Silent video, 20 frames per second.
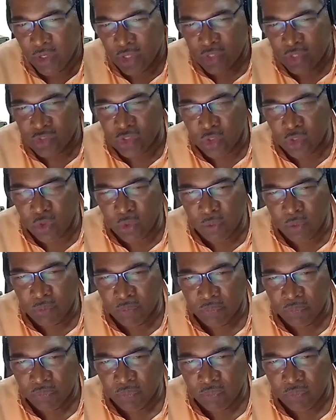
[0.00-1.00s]
So
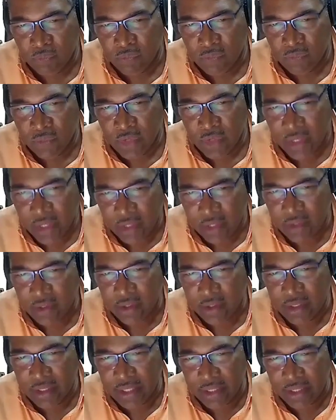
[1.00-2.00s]

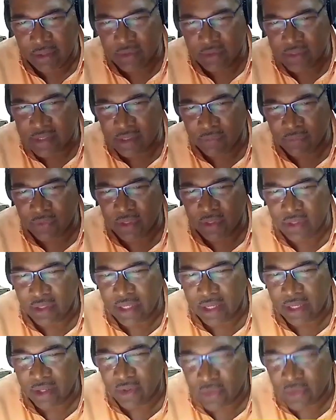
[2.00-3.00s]
here is something that
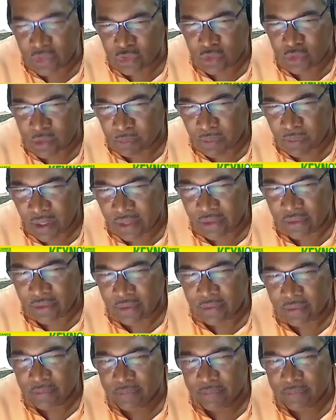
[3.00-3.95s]
I urge you to ponder.